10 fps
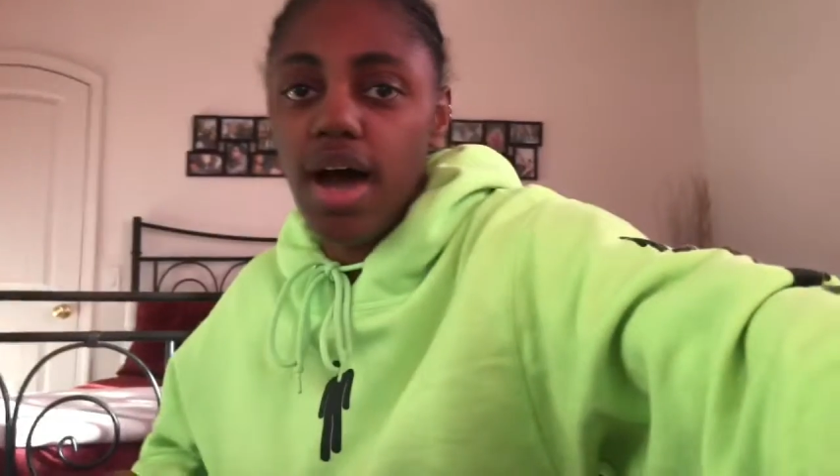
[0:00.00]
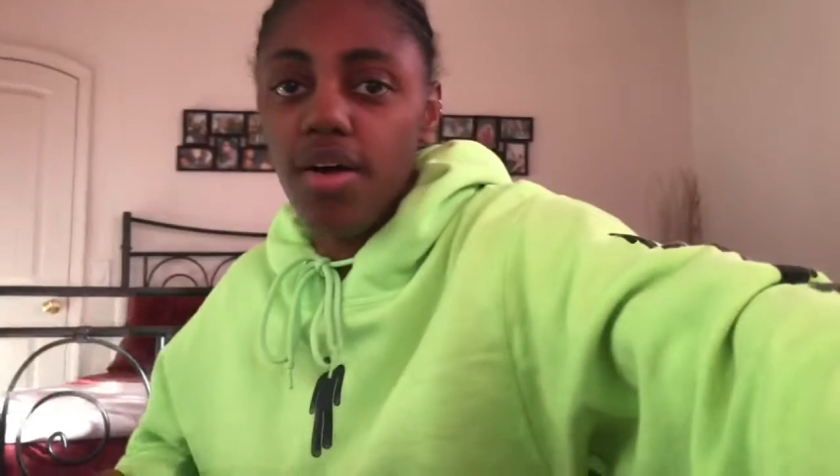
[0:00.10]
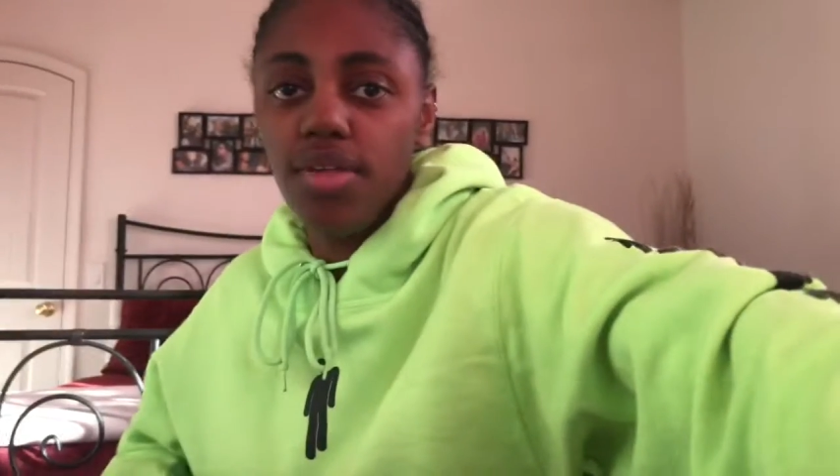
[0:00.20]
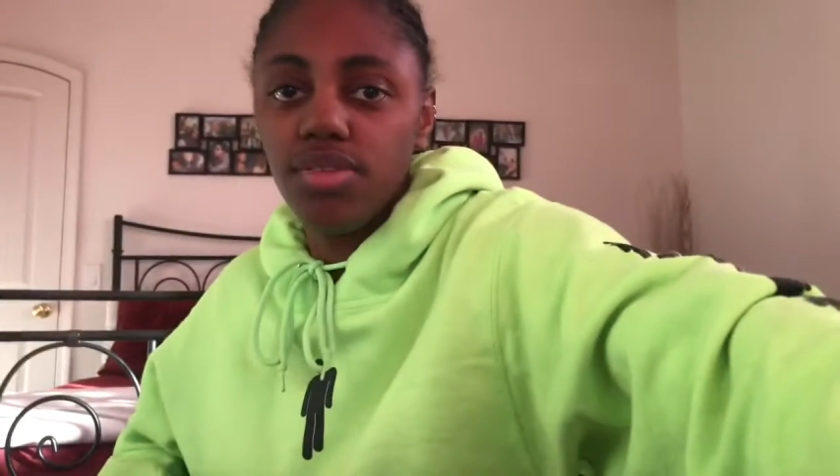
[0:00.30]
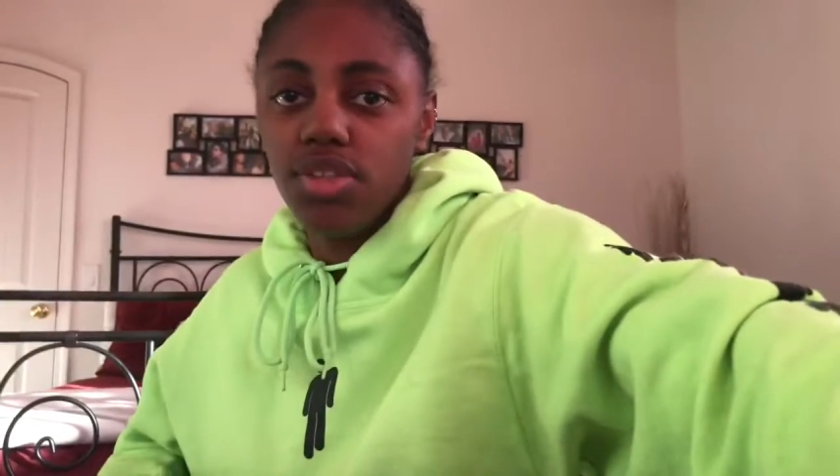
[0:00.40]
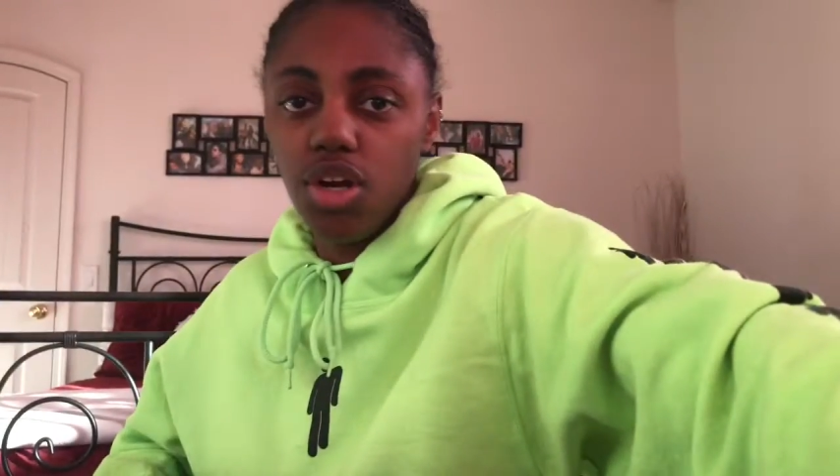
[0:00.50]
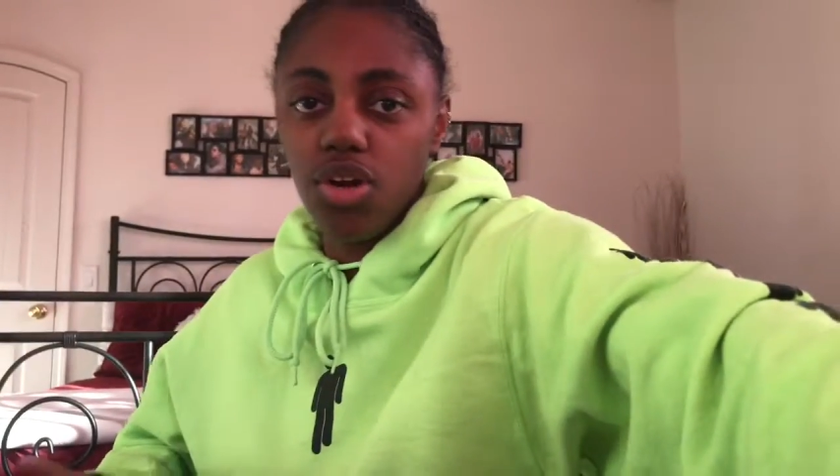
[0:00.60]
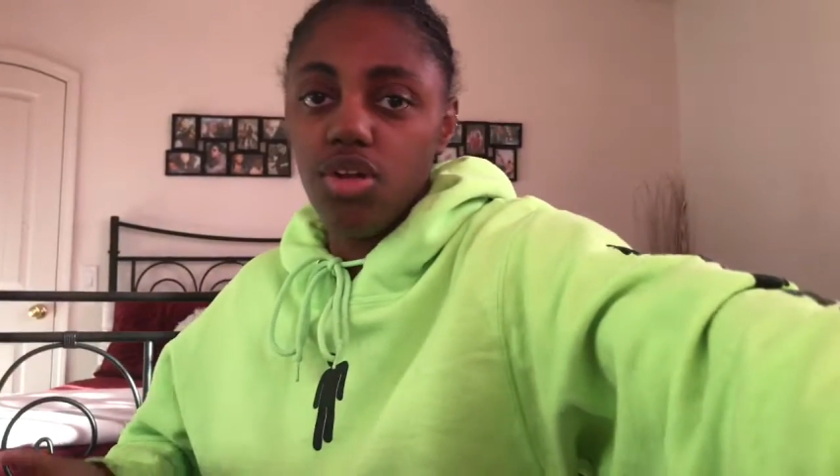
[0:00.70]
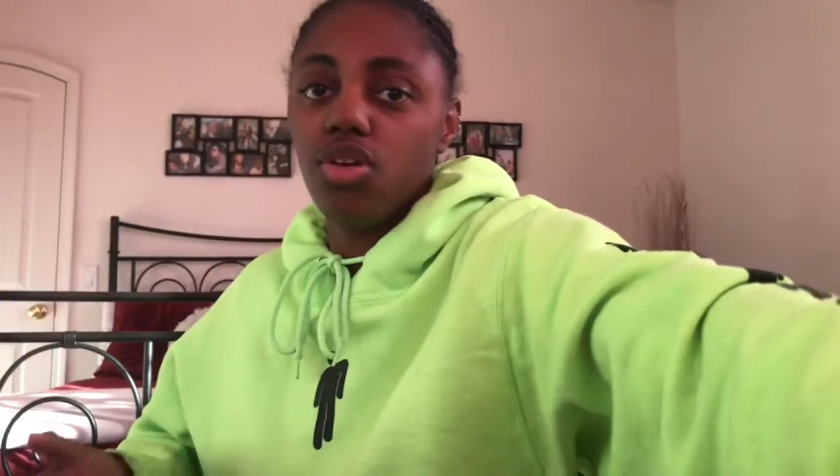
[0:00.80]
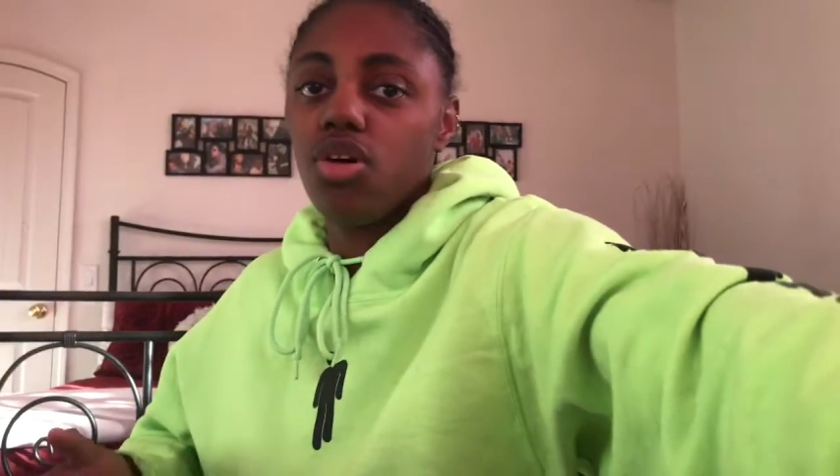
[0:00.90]
how they're
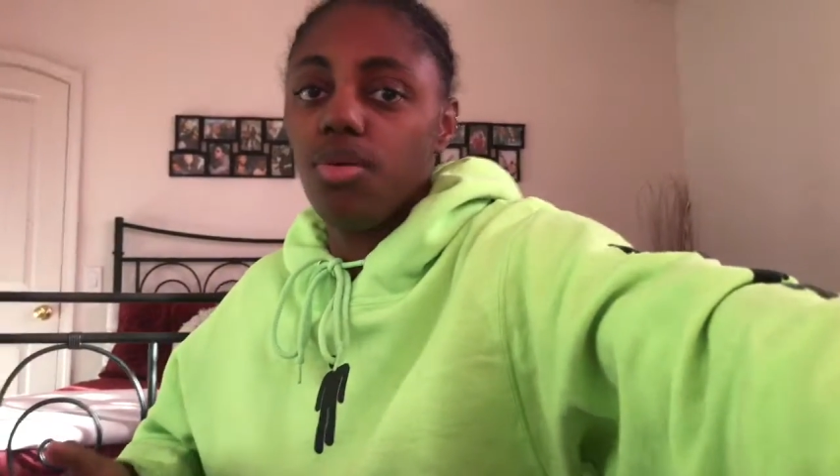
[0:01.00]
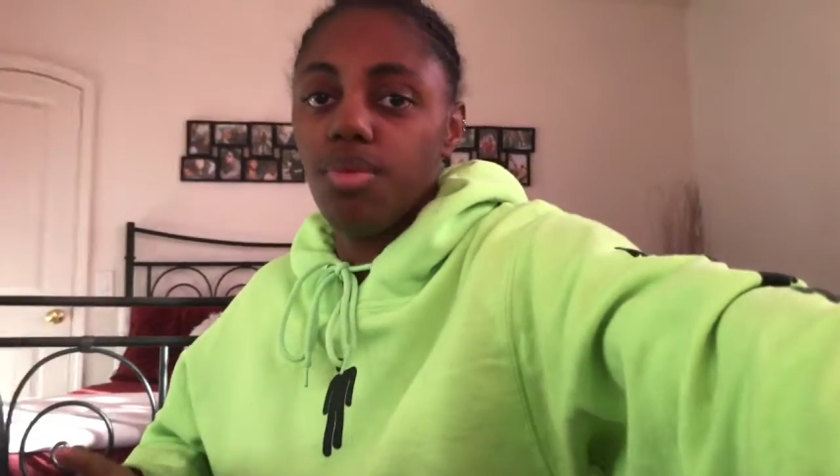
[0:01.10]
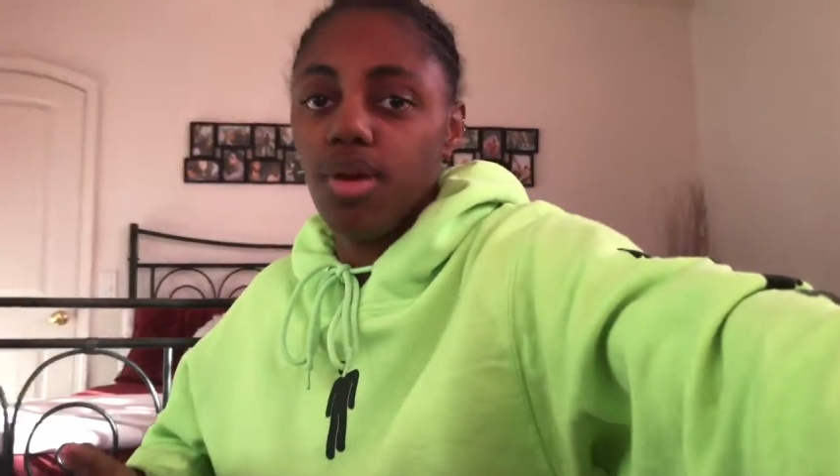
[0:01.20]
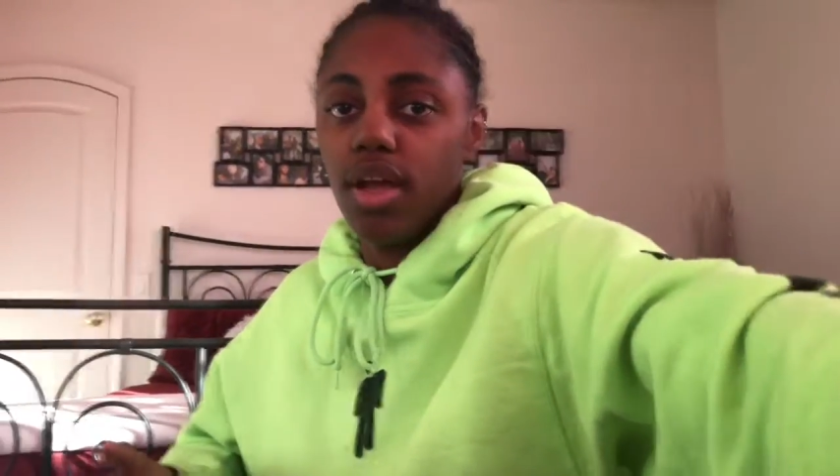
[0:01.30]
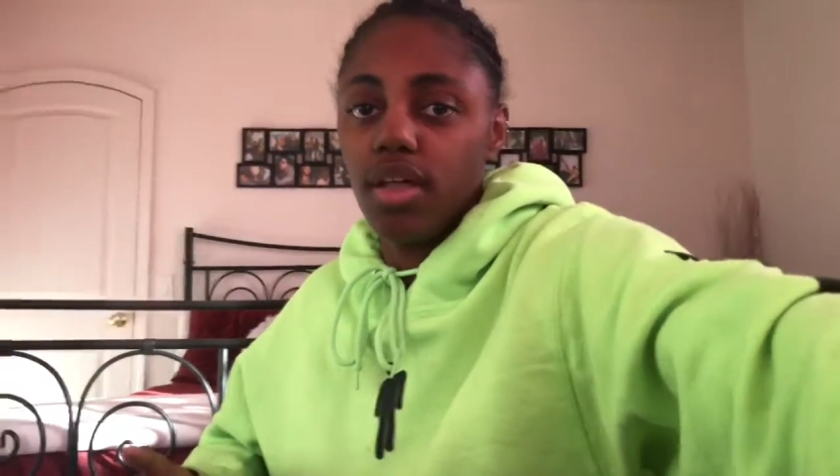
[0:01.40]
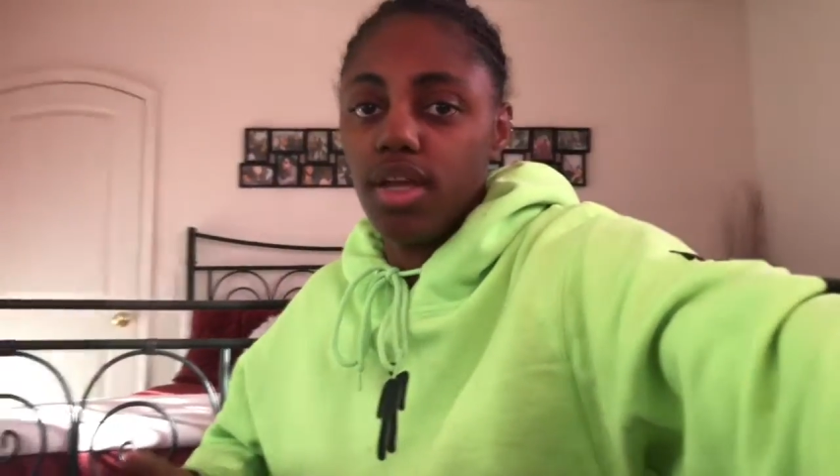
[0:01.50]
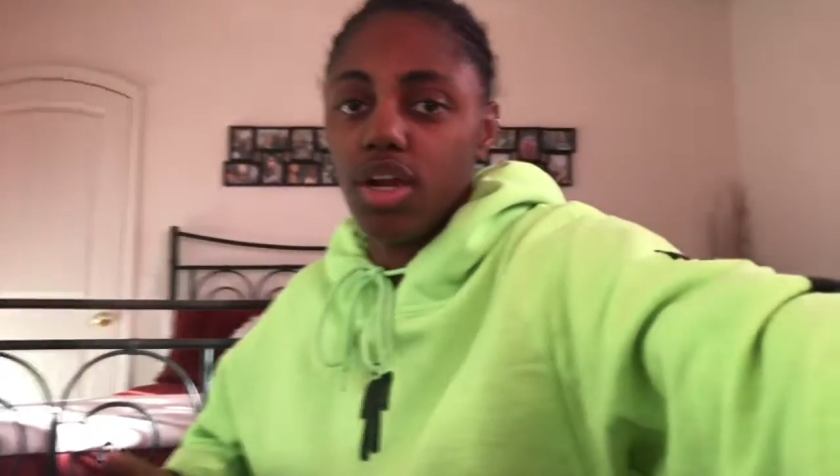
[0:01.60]
going to incorporate,